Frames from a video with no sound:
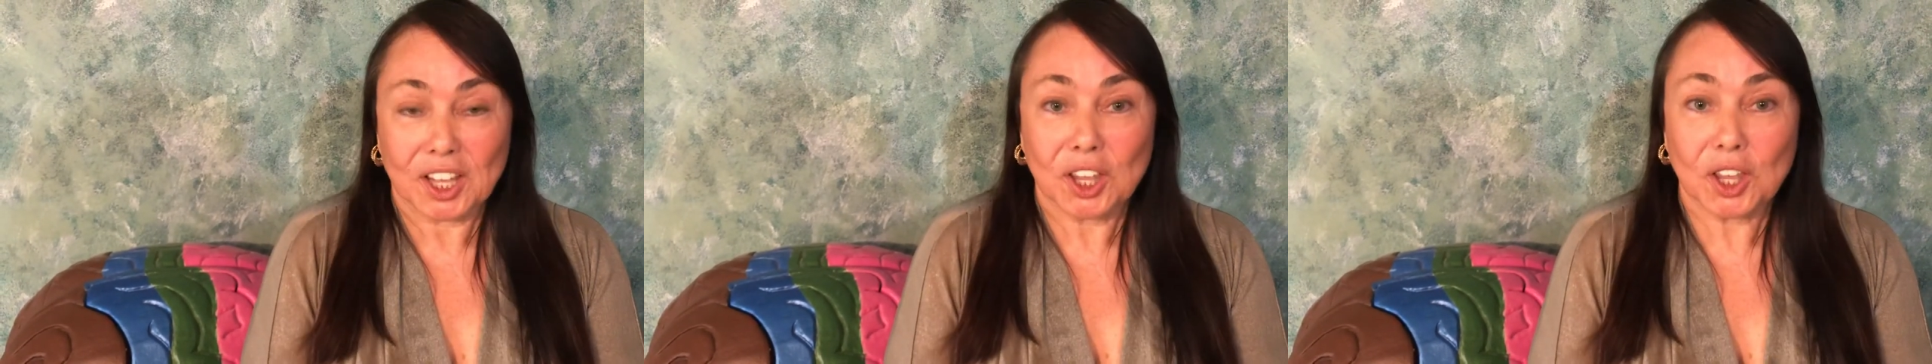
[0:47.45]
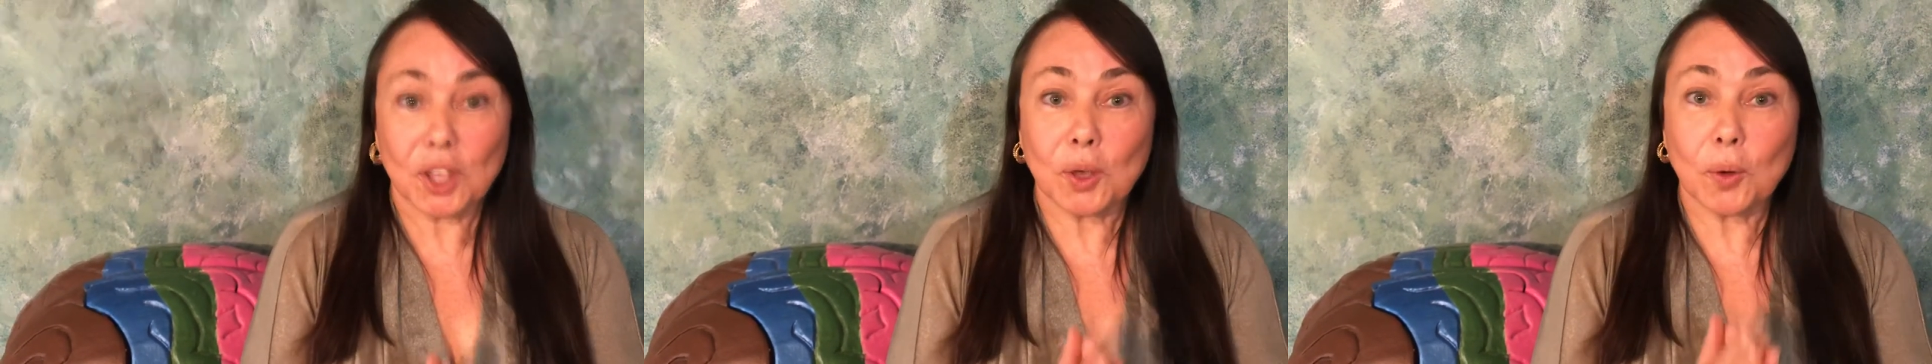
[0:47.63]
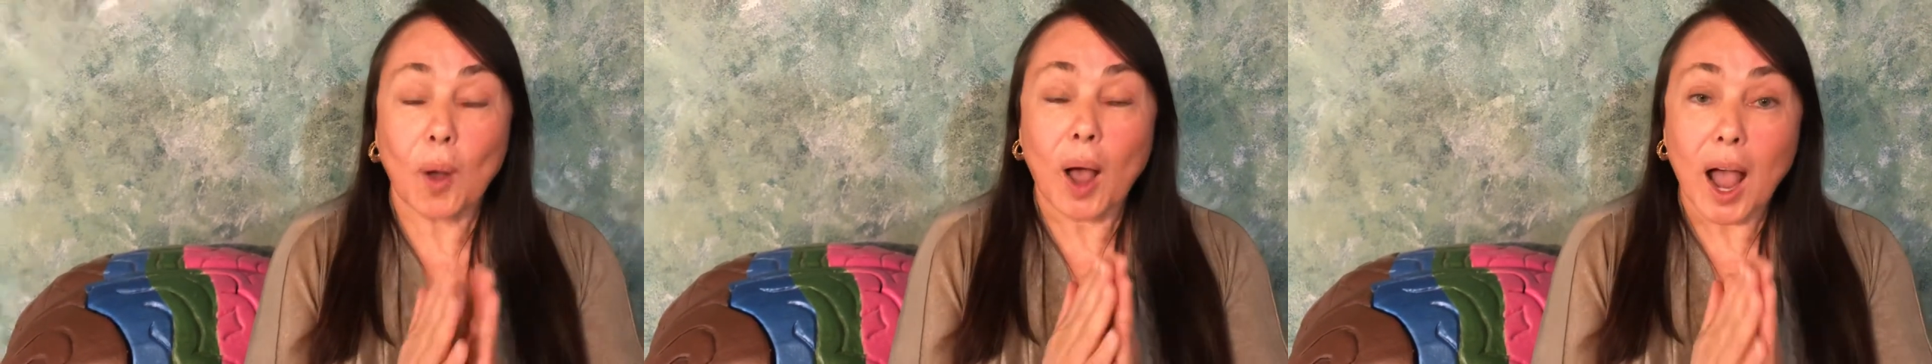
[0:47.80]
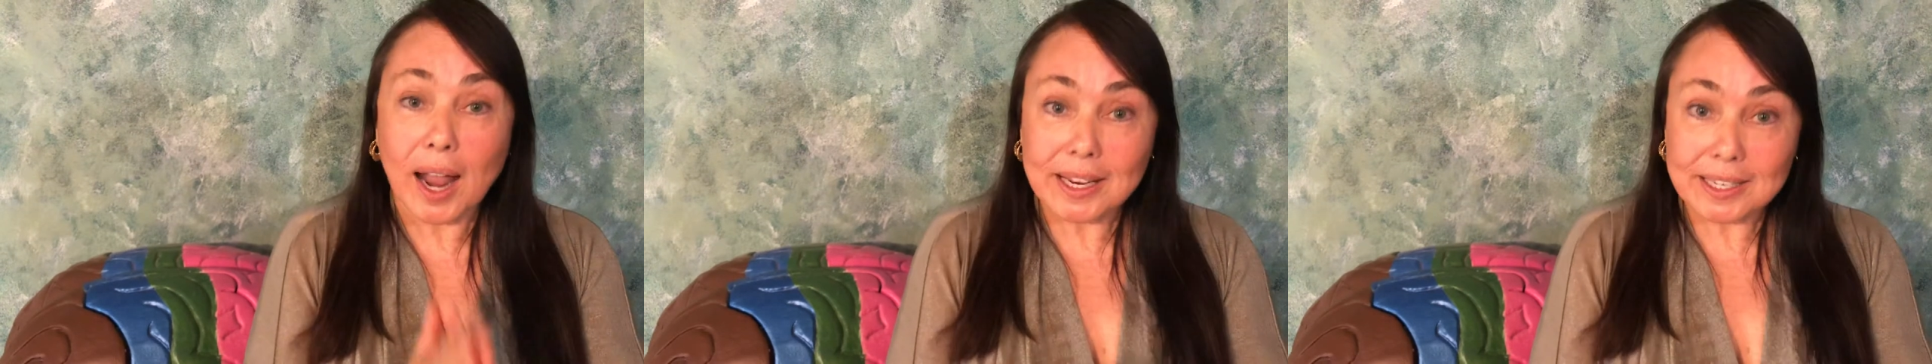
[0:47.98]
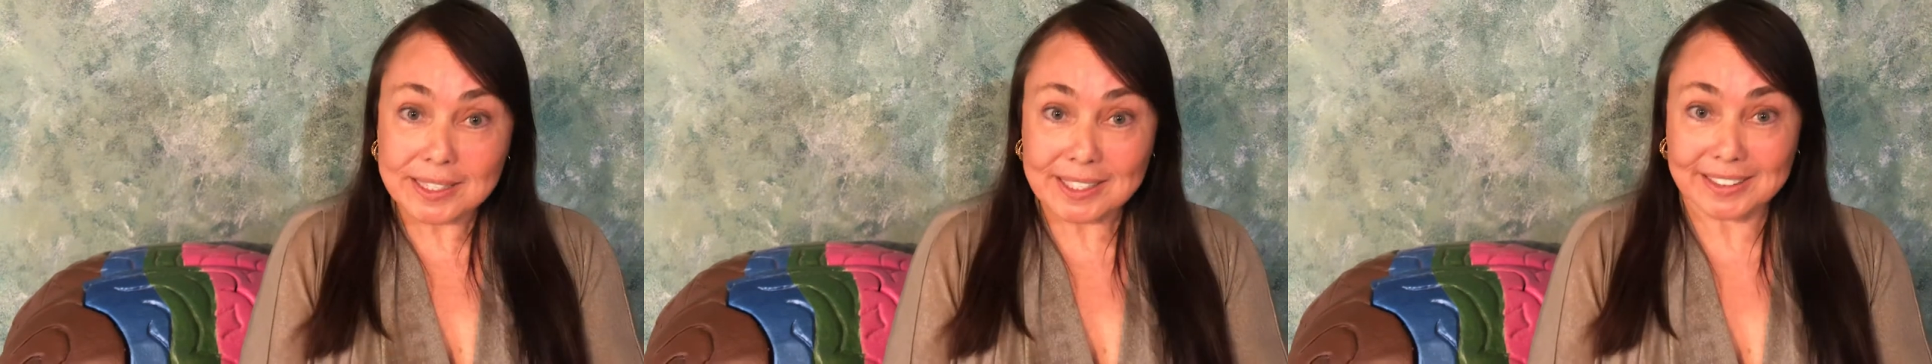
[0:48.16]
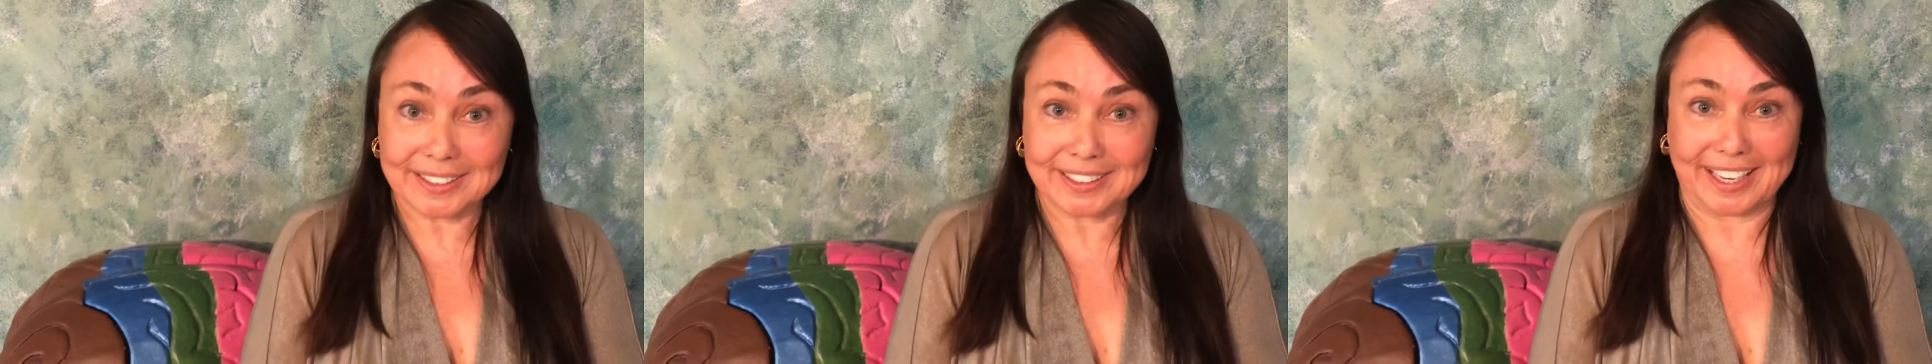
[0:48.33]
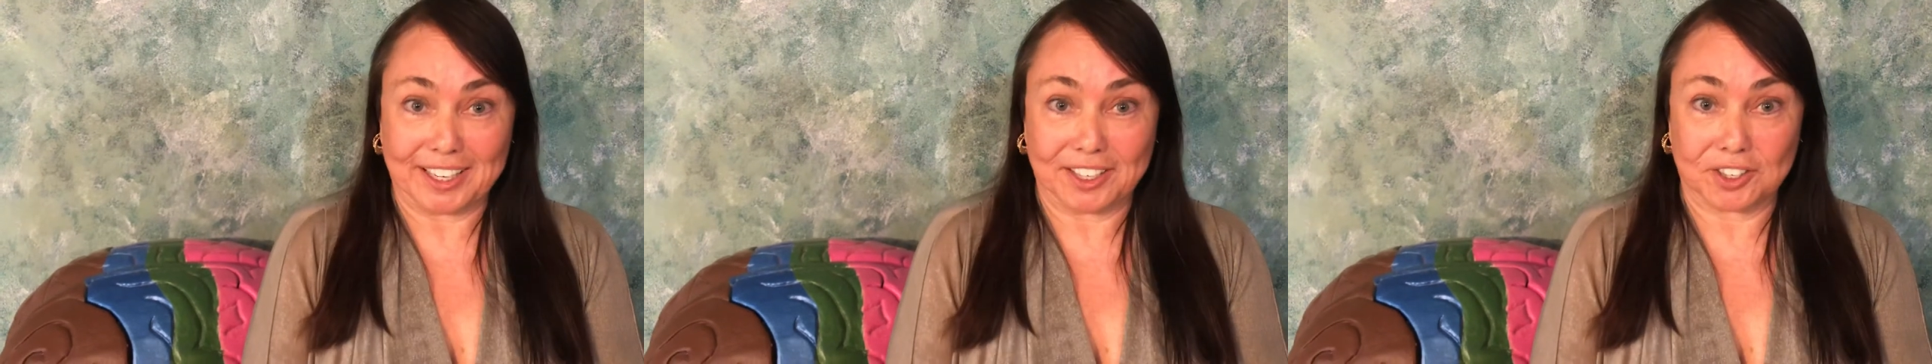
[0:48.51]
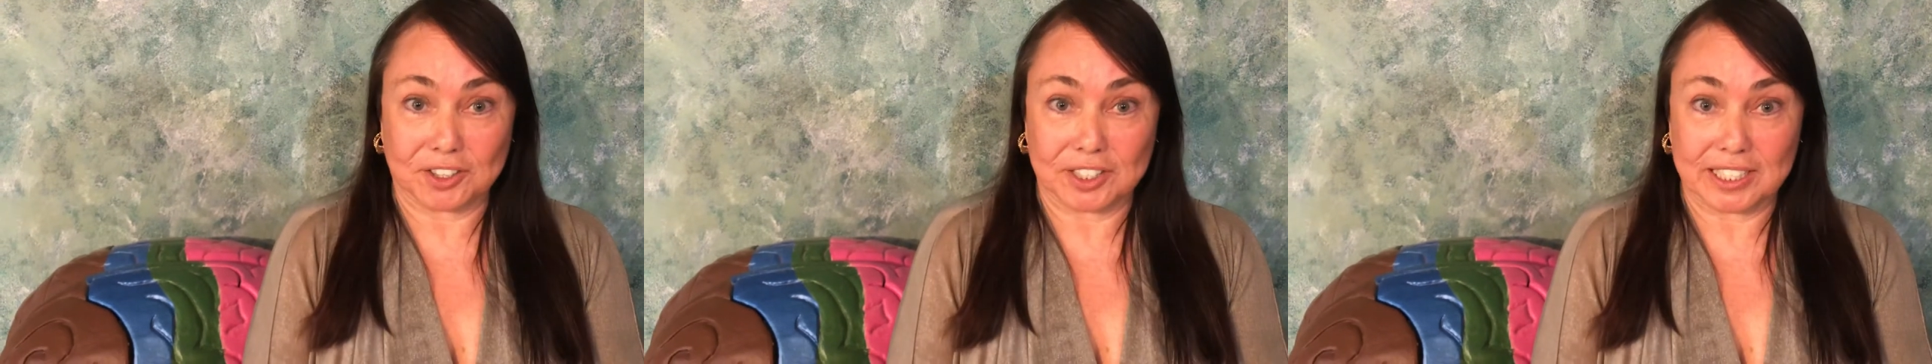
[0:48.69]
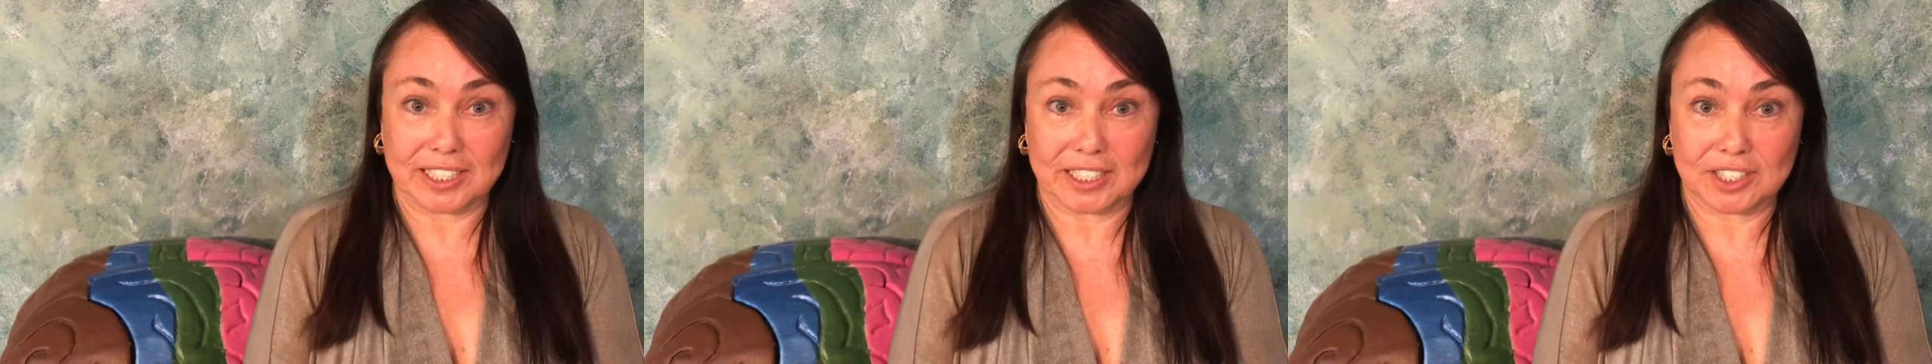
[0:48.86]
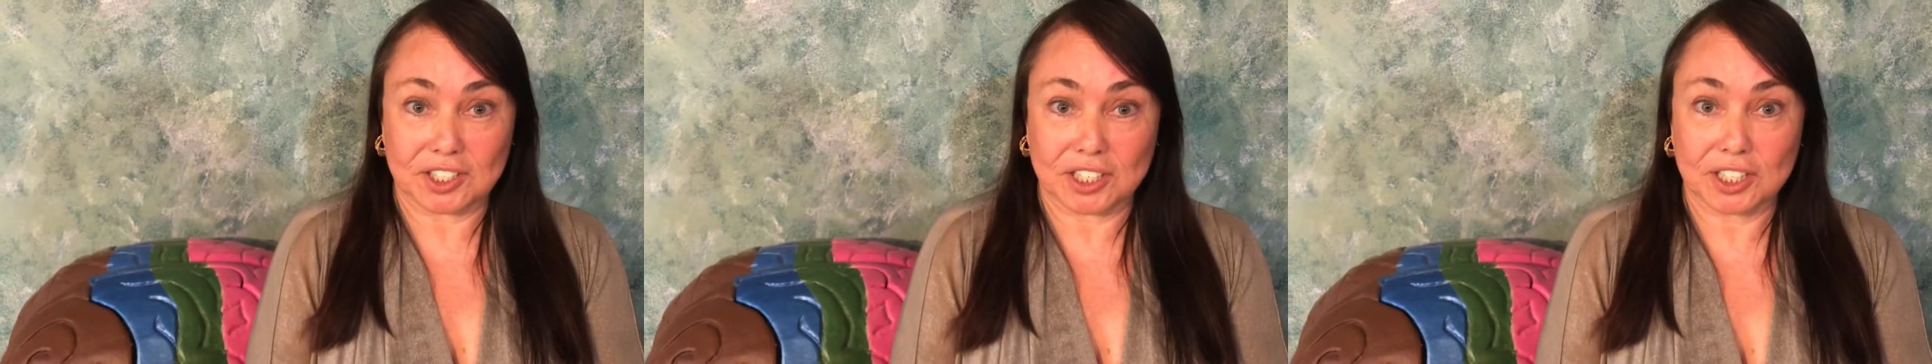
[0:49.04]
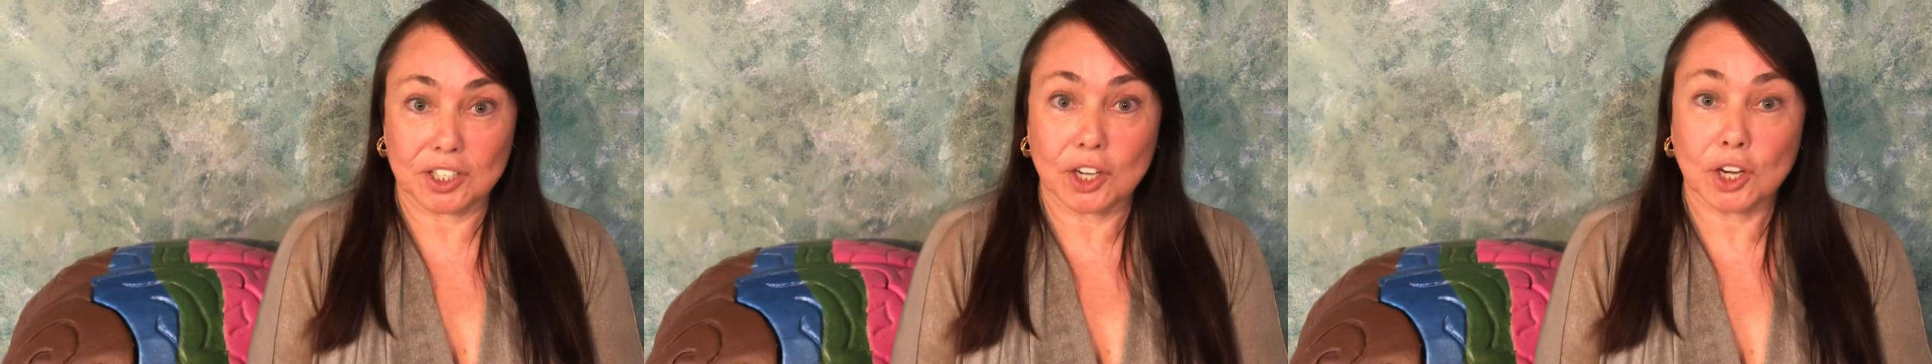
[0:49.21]
you isolate your
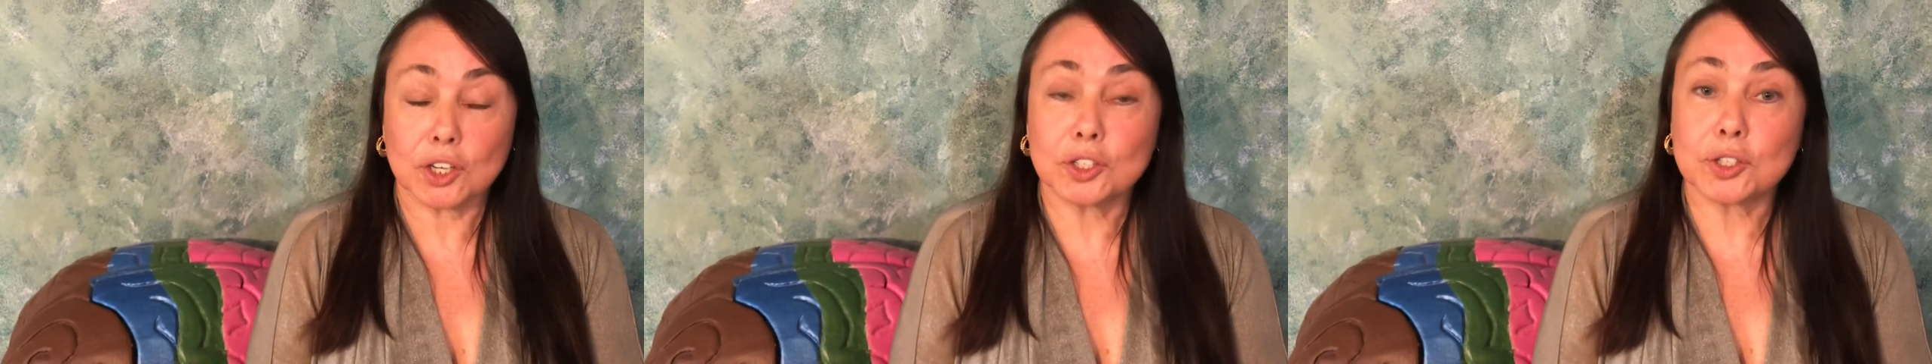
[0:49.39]
teaching